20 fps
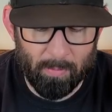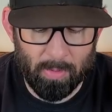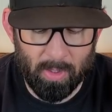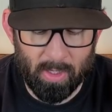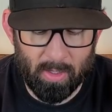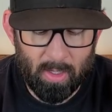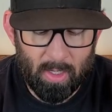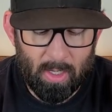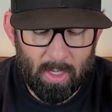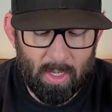
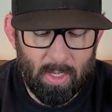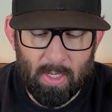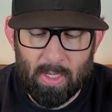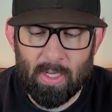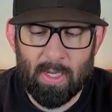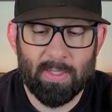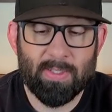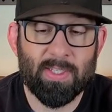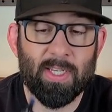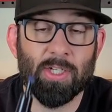But
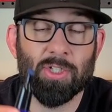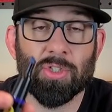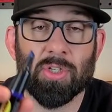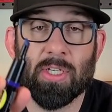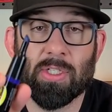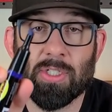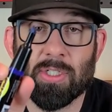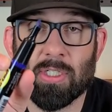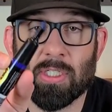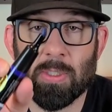essentially,
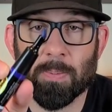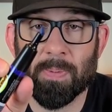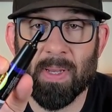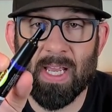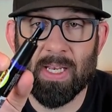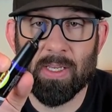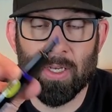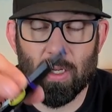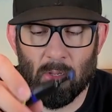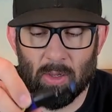it's just a
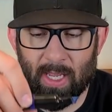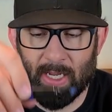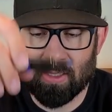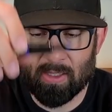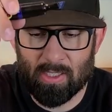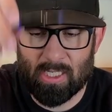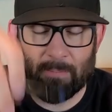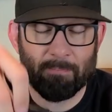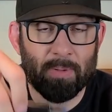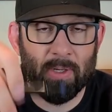pin, you know, like the
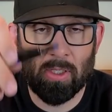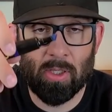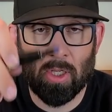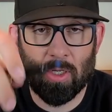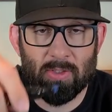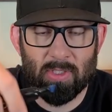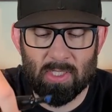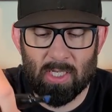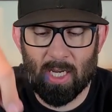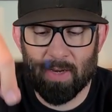dip and
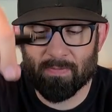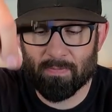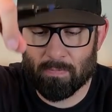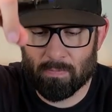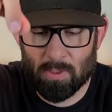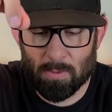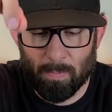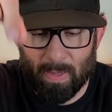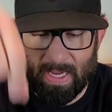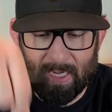glow stuff.
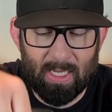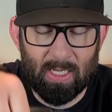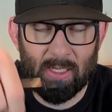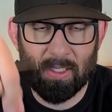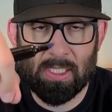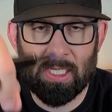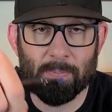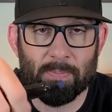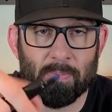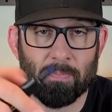Spike it, you
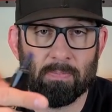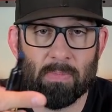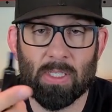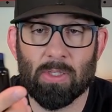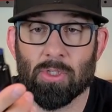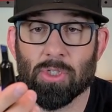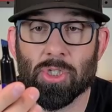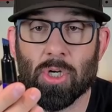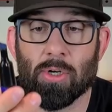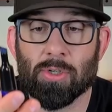dip in
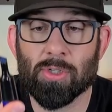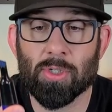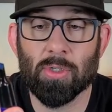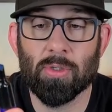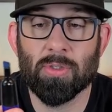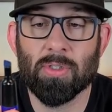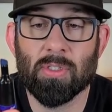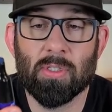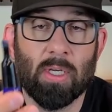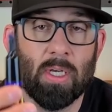the
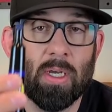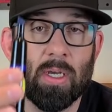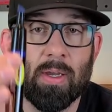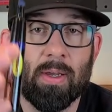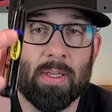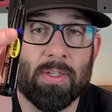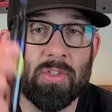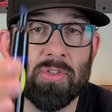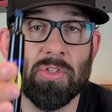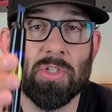chartreuse.
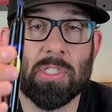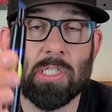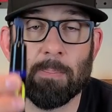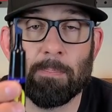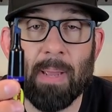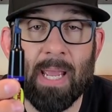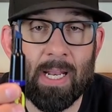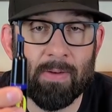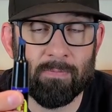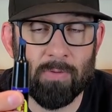This is just a
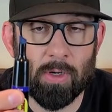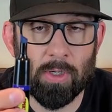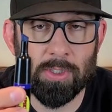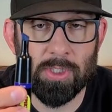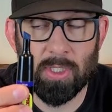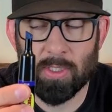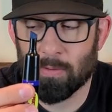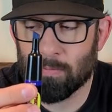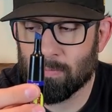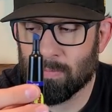pin
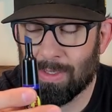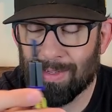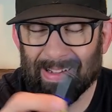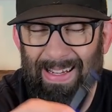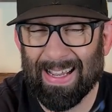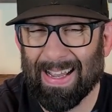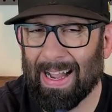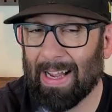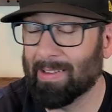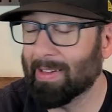version.
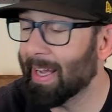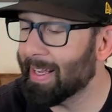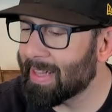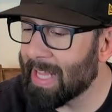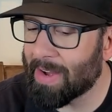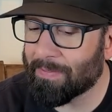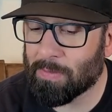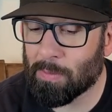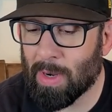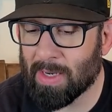I like
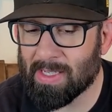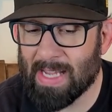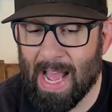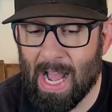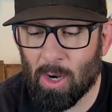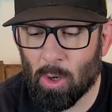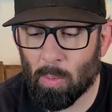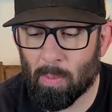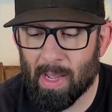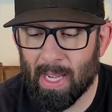that for my
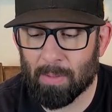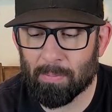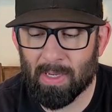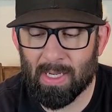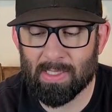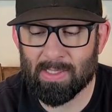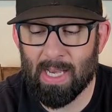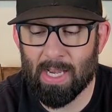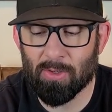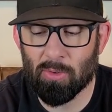tackle bag
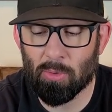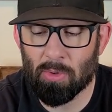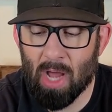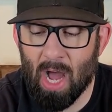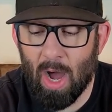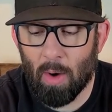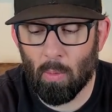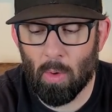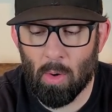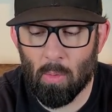because I do
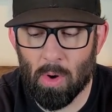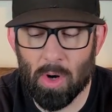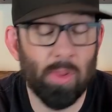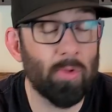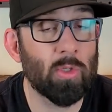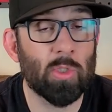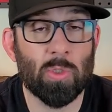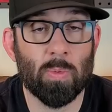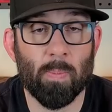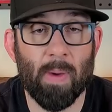not want one of
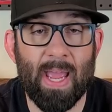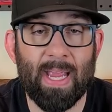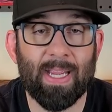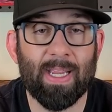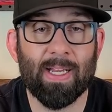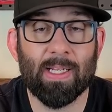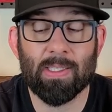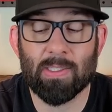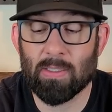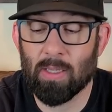those spike
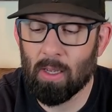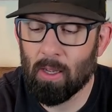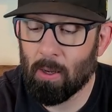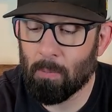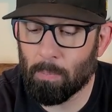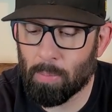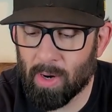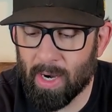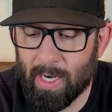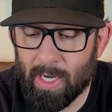its
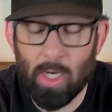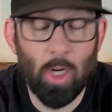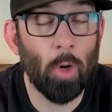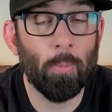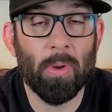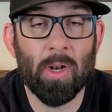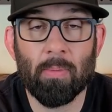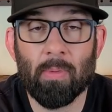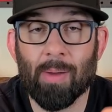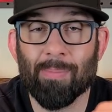breaking
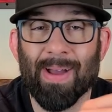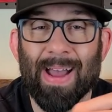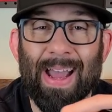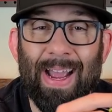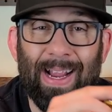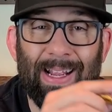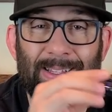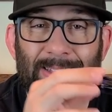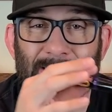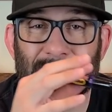open on my
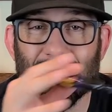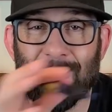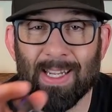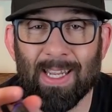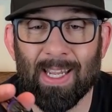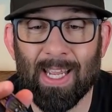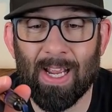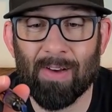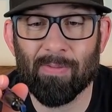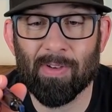bag and
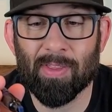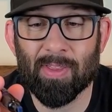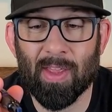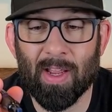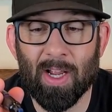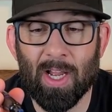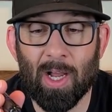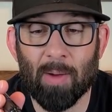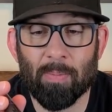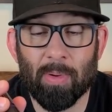stinking
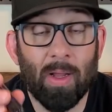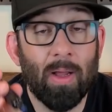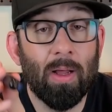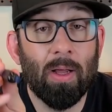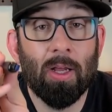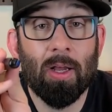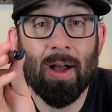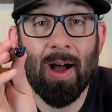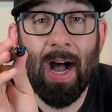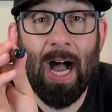everything up.
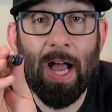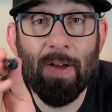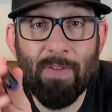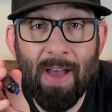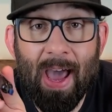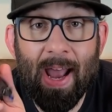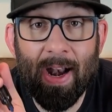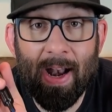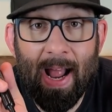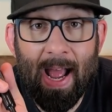I've
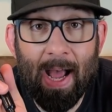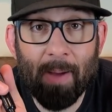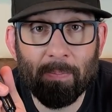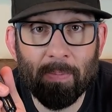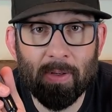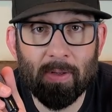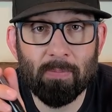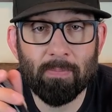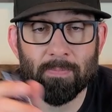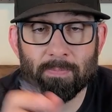had it
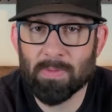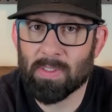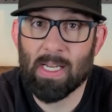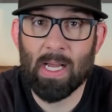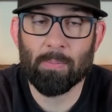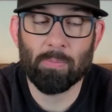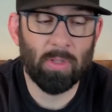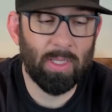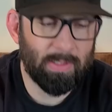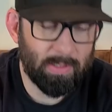happen. It's
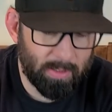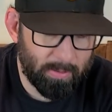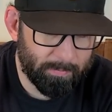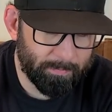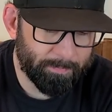not pleasant.